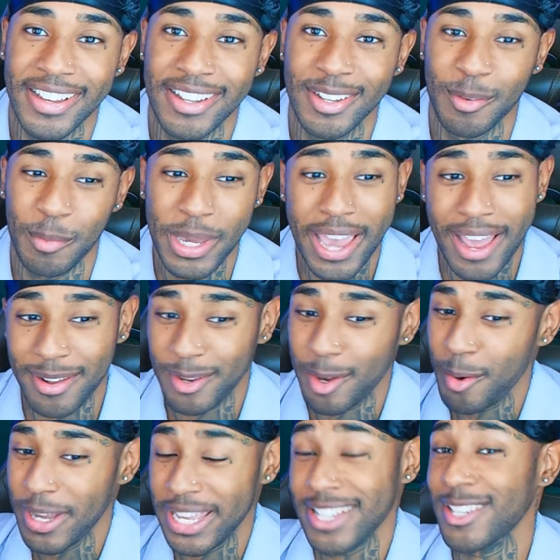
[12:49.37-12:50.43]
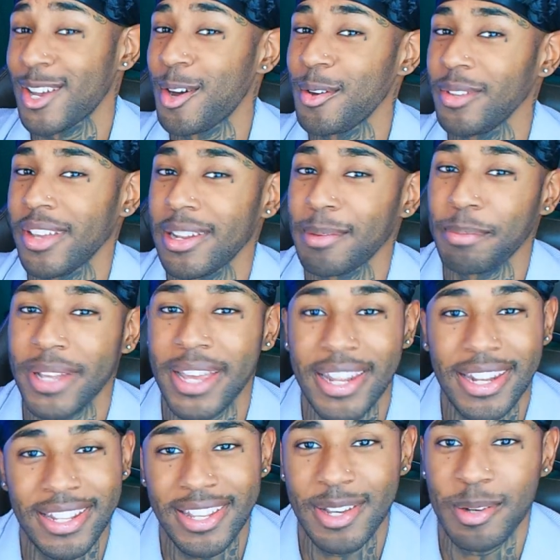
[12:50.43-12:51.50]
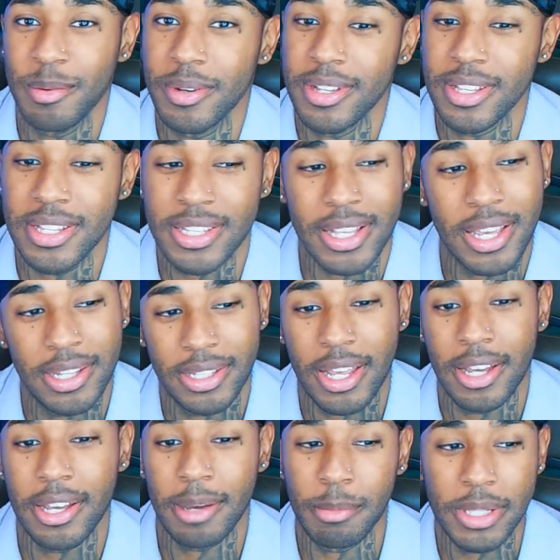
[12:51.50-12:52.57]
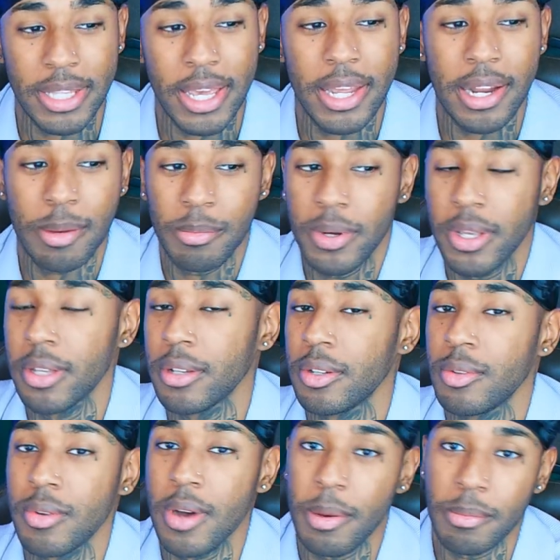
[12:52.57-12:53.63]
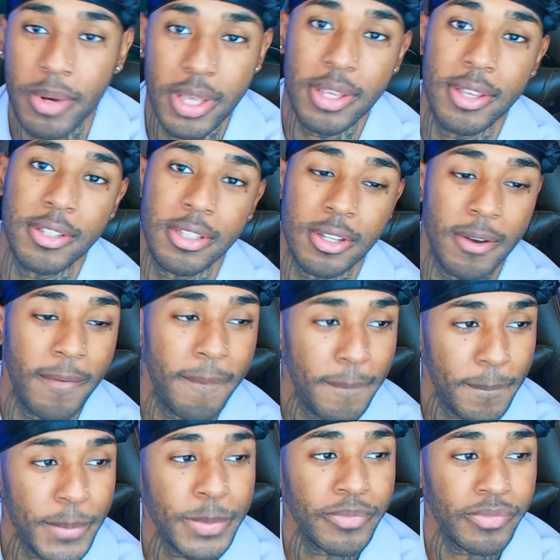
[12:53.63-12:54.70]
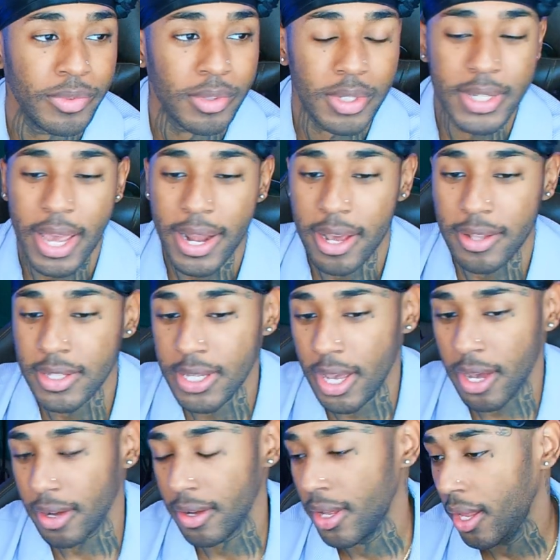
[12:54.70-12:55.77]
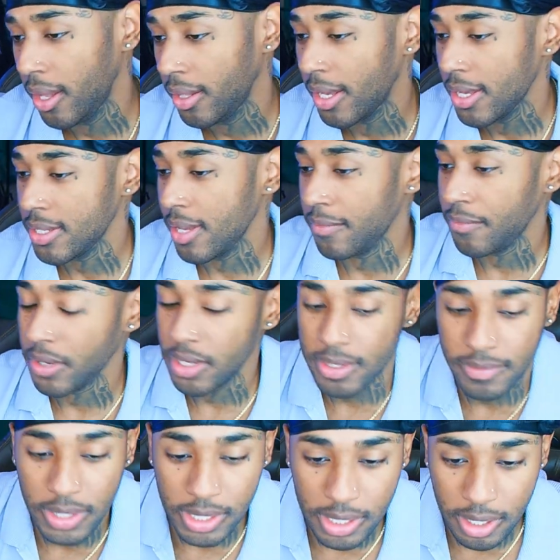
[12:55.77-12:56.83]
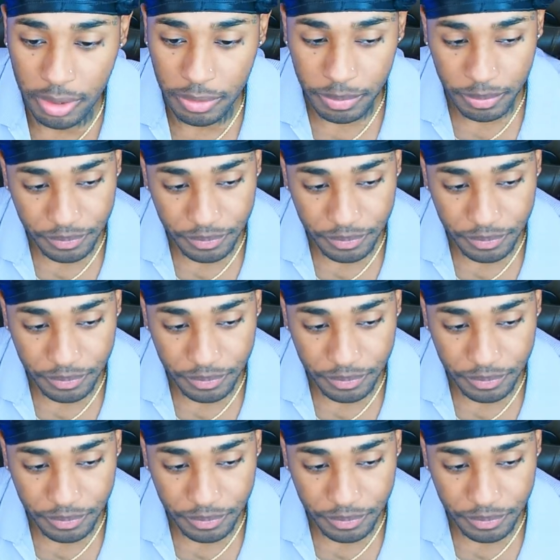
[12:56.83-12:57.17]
we gotta go against a whole nother planet. Then what? It's like, nah, I'm glad I'm with who I'm with. So, shout out to y'all. That's it for this video.